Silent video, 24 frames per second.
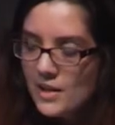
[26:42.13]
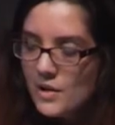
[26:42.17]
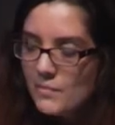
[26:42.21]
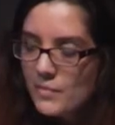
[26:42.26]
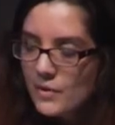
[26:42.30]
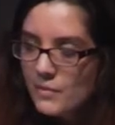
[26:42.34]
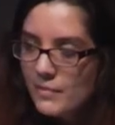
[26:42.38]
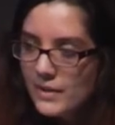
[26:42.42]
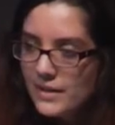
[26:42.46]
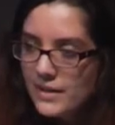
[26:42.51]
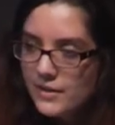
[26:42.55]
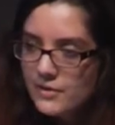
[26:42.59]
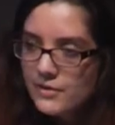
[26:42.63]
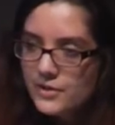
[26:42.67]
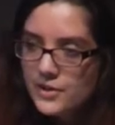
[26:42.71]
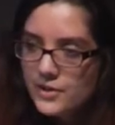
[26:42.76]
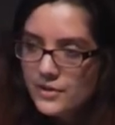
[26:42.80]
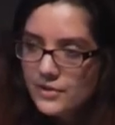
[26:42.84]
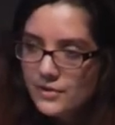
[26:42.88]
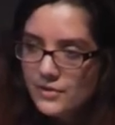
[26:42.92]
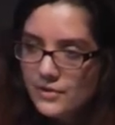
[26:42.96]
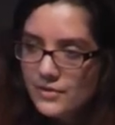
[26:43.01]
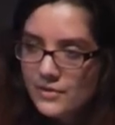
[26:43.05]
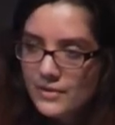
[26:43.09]
But when you
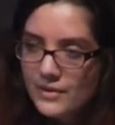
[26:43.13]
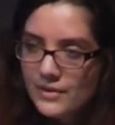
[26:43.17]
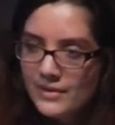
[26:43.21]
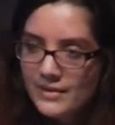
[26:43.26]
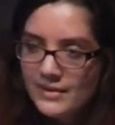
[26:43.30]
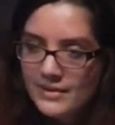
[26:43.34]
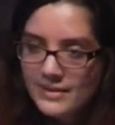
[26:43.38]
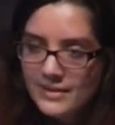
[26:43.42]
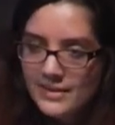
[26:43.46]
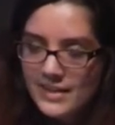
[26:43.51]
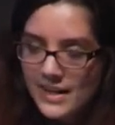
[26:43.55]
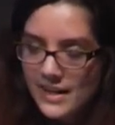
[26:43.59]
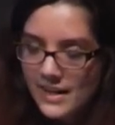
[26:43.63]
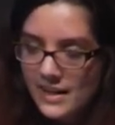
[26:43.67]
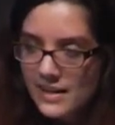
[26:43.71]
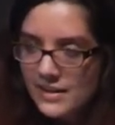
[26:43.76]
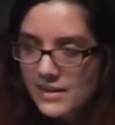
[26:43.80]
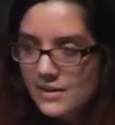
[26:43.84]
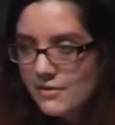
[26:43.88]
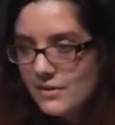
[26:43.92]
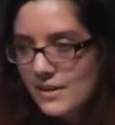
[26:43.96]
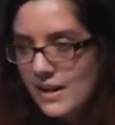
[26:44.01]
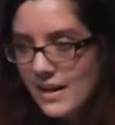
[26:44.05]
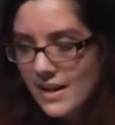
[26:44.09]
do, they can
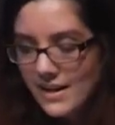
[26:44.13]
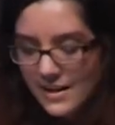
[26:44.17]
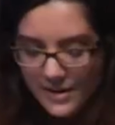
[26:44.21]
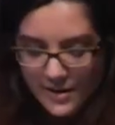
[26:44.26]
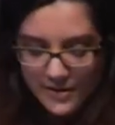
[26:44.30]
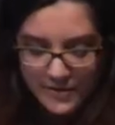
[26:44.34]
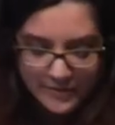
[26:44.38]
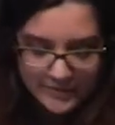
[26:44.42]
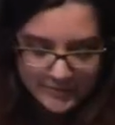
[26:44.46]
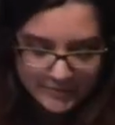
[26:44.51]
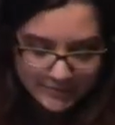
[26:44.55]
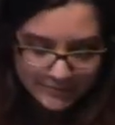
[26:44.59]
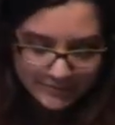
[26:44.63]
unite you.